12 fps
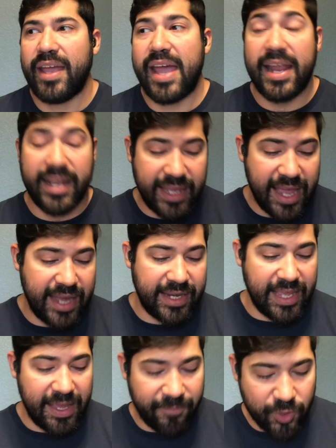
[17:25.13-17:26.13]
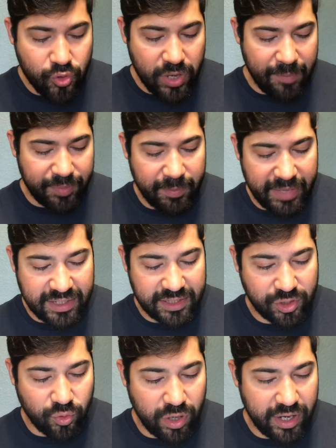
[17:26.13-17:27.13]
And again, if you implement
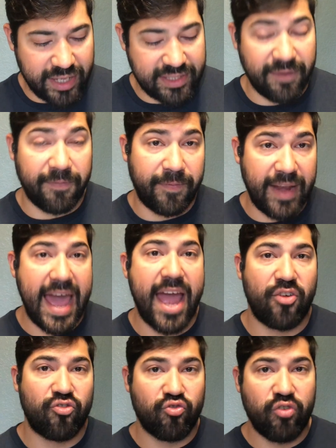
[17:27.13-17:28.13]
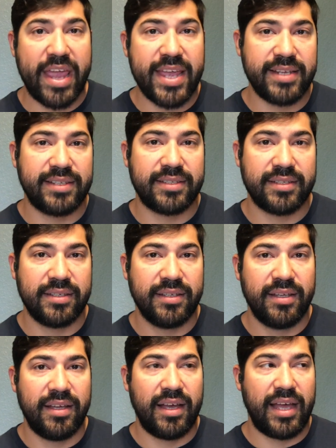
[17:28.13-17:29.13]
it to where it's a flat rate
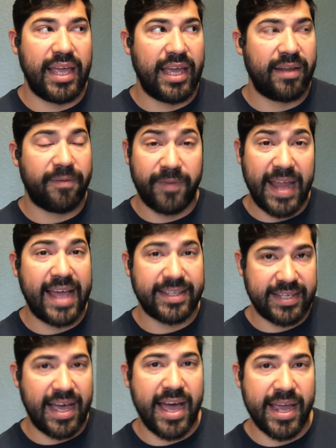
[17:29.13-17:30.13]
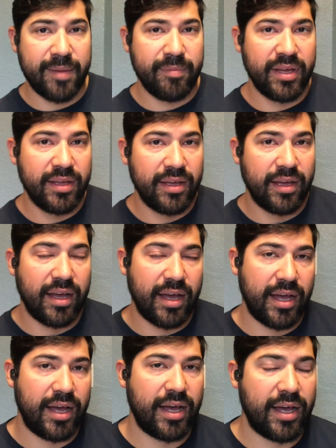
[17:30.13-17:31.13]
and a flat time
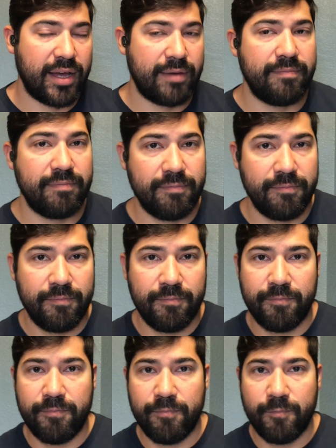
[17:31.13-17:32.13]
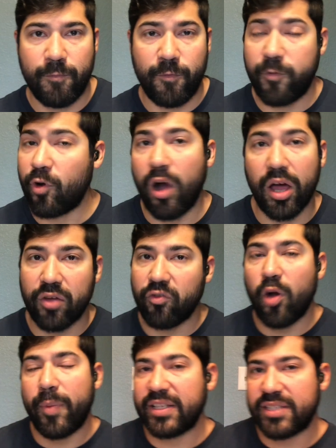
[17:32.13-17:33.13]
for all the
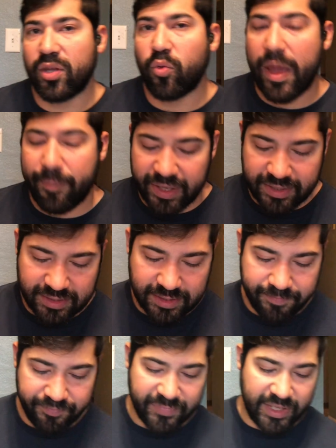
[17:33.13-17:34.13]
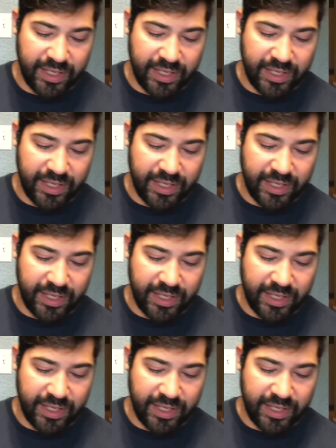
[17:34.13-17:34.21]
robots and the weapons,